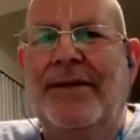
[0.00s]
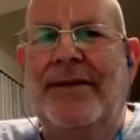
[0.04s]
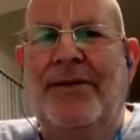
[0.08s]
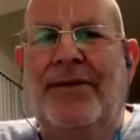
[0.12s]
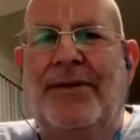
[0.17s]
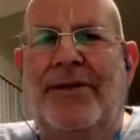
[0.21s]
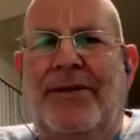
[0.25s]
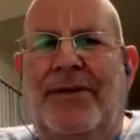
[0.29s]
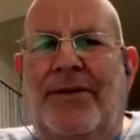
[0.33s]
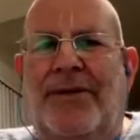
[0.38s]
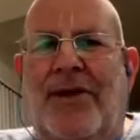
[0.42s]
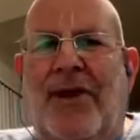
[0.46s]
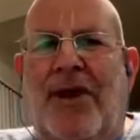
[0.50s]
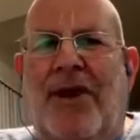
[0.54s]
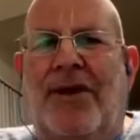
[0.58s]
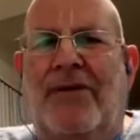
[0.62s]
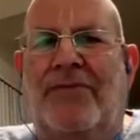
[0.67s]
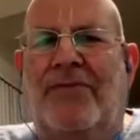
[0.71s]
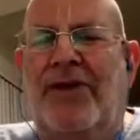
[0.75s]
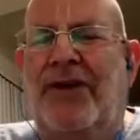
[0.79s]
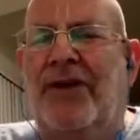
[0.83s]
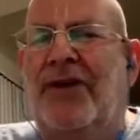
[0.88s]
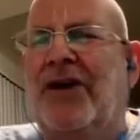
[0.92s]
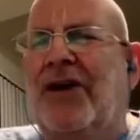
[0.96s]
What's called
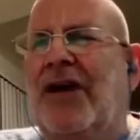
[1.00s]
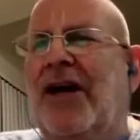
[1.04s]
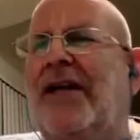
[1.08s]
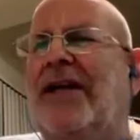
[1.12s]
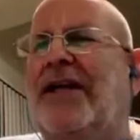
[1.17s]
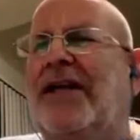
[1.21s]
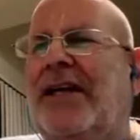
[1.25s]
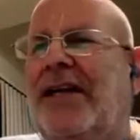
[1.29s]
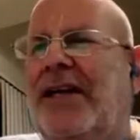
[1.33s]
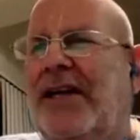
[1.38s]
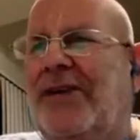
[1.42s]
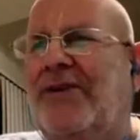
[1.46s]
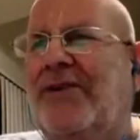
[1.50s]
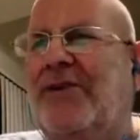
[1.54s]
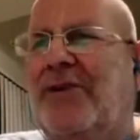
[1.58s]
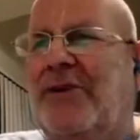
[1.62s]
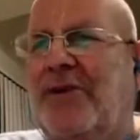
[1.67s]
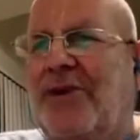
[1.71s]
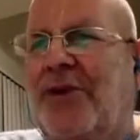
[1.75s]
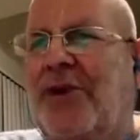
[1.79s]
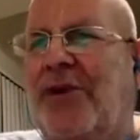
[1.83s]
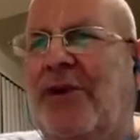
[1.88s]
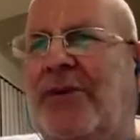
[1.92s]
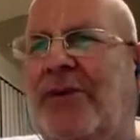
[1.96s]
Virgati, as you
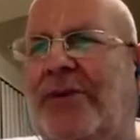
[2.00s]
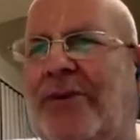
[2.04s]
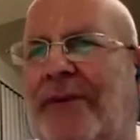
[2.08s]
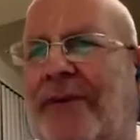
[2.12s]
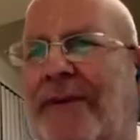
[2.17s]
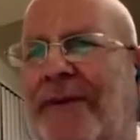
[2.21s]
know.